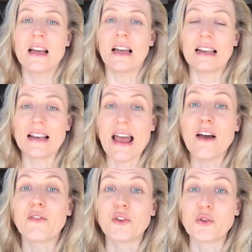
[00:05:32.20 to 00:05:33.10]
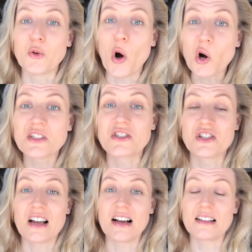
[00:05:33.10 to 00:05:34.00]
in an effort to
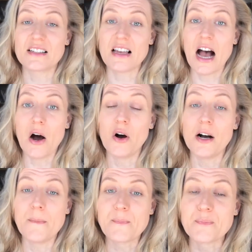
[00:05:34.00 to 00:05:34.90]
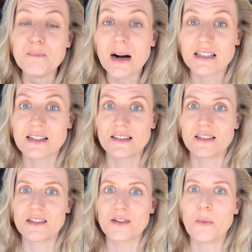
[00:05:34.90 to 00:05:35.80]
oxygenize our
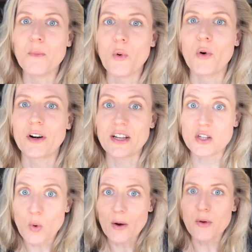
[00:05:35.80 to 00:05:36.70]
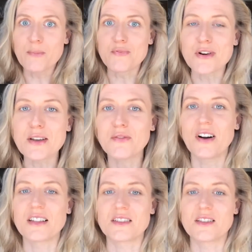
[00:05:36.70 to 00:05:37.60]
muscles more. That's why we breathe
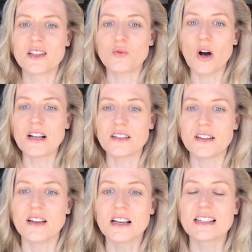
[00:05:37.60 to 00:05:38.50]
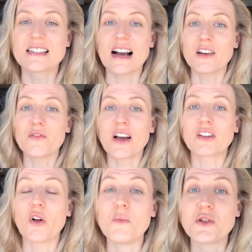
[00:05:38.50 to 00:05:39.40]
faster. That's why, as a side
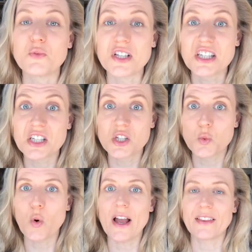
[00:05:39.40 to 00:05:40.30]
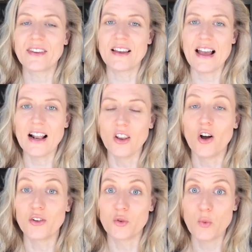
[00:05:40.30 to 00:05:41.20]
effect, almost we sweat a
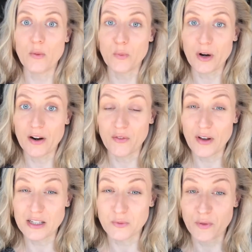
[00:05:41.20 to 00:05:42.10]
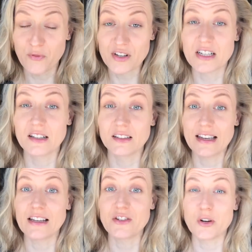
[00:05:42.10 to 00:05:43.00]
lot when we are faced with physical
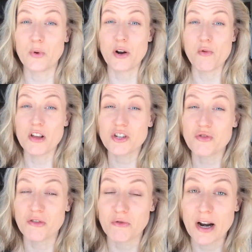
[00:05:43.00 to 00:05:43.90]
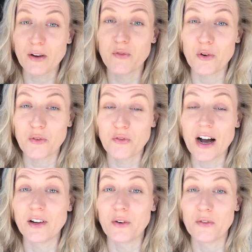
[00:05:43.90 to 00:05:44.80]
danger. We are literally ready for the
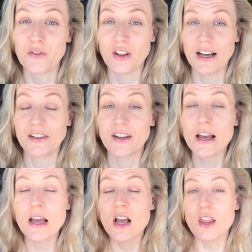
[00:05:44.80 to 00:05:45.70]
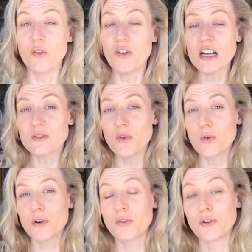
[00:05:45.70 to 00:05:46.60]
fight or flight. Now, fast
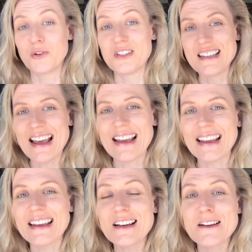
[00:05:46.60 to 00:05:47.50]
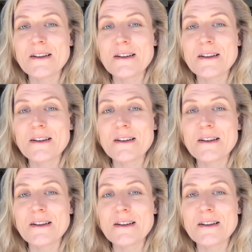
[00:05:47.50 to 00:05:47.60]
forward to today.